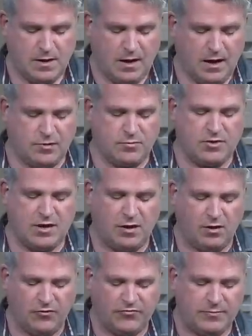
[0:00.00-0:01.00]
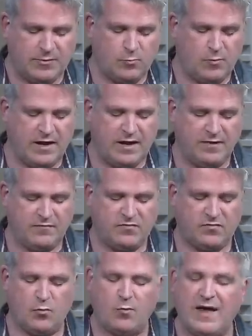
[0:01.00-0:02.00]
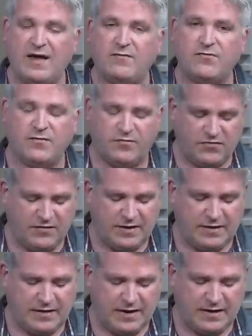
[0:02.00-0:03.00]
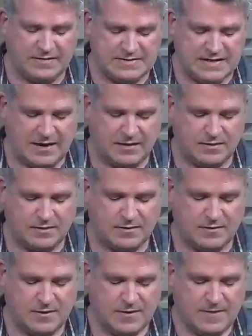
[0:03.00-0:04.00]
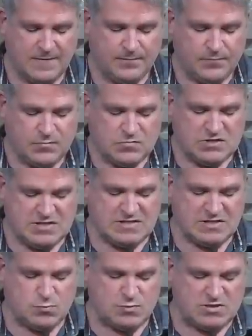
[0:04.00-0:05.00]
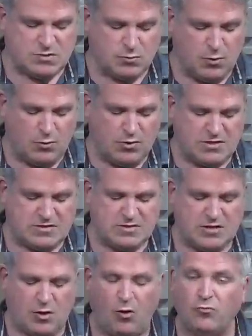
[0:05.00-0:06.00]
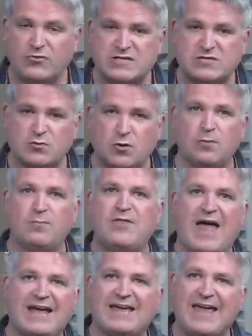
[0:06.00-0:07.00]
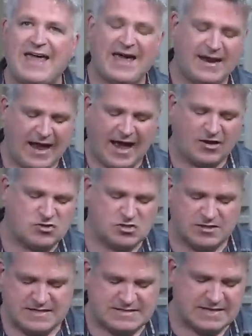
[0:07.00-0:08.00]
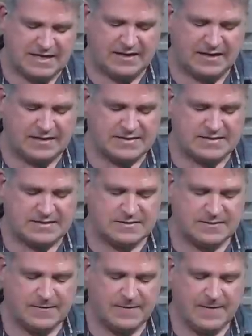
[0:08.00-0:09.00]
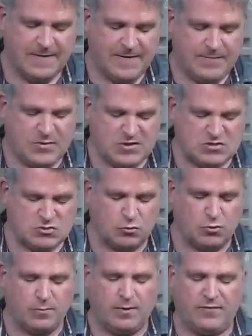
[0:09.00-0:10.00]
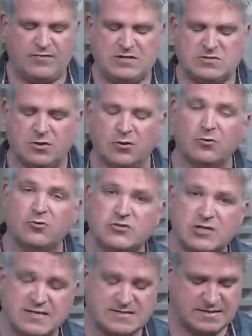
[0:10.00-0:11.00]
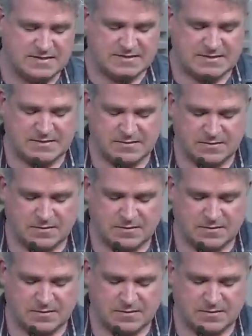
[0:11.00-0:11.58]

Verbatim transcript: under the ultimate waves, the waves of sin and death. Jesus was thrown into the only storm that can actually sink us, the storm of eternal justice,